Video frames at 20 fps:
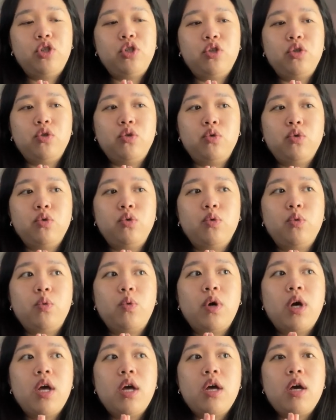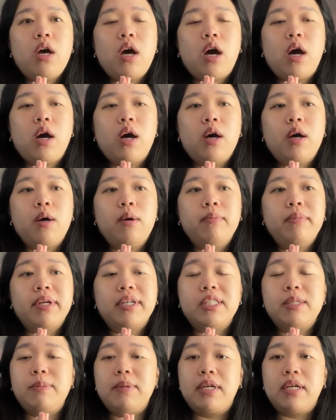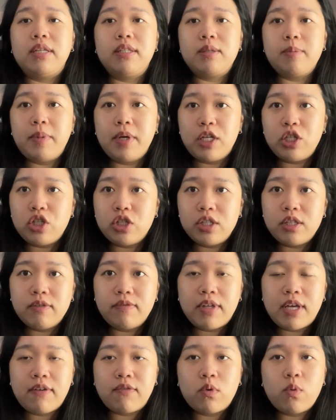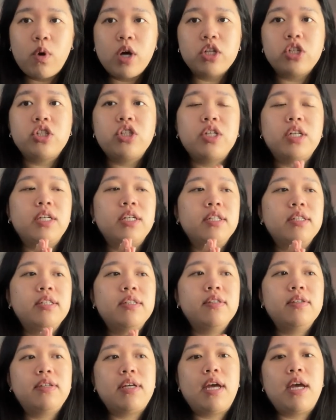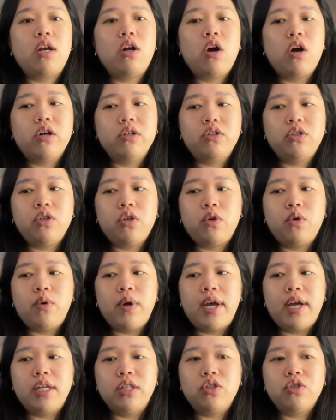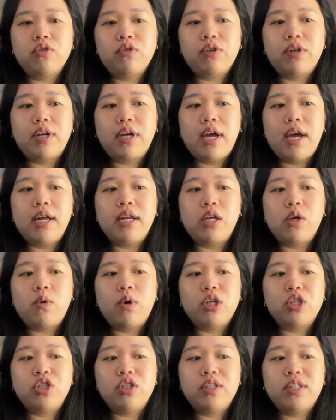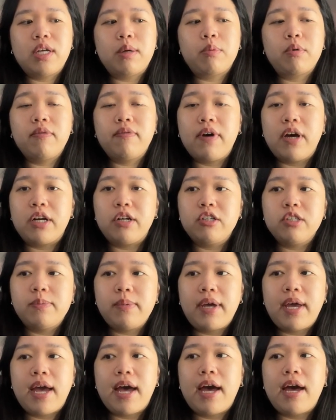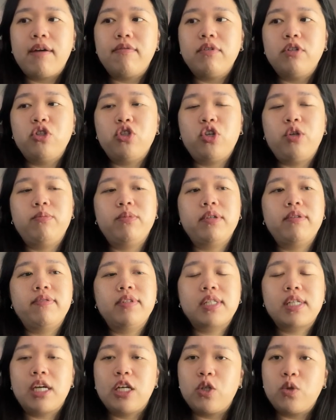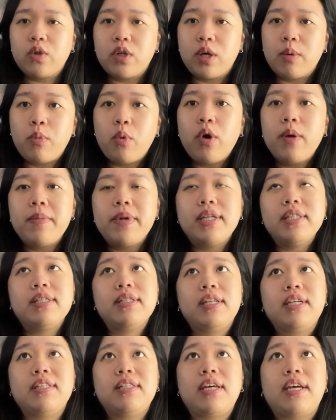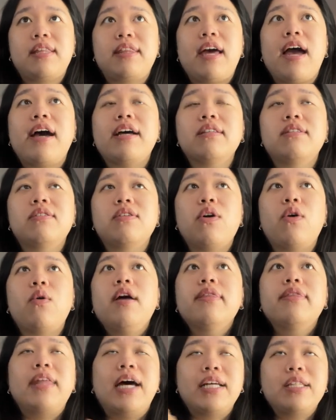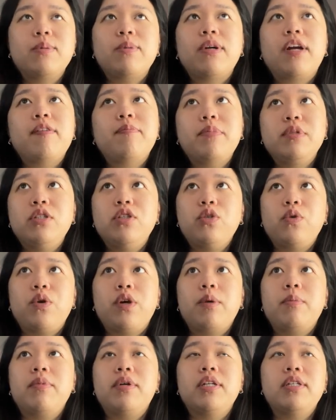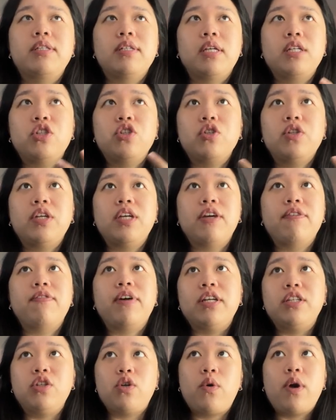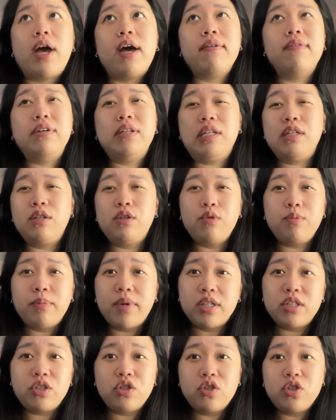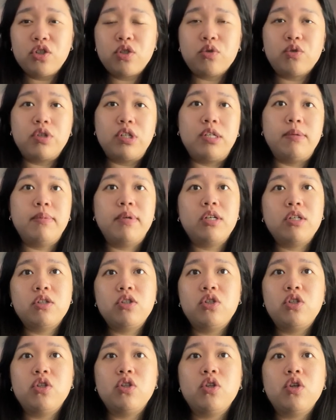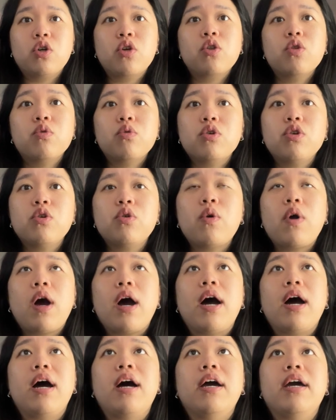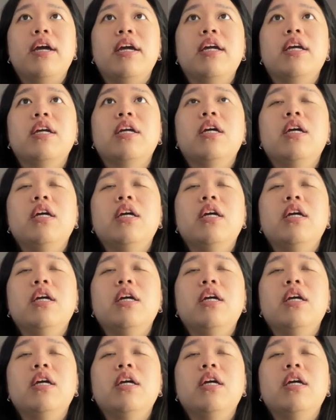to like speaking to patients if they have questions, and also answering any questions that providers may have in terms of scheduling appointments, things like that. So that's what I've been doing. But essentially, if I don't have any new messages or emails to look through, I